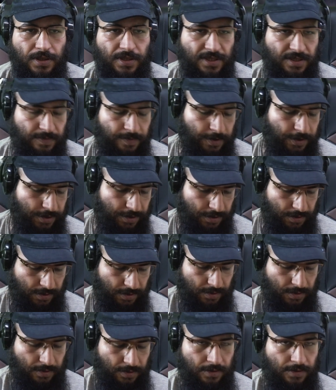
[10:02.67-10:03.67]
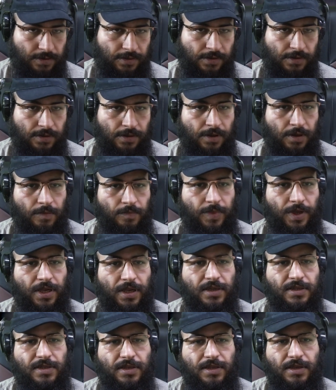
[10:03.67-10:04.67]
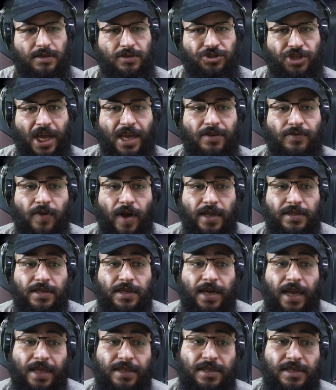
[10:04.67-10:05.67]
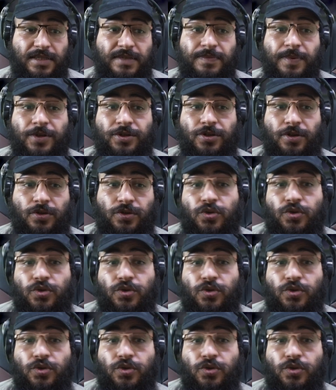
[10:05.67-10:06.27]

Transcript: A special. Because uh, Jack Whitehall had a special,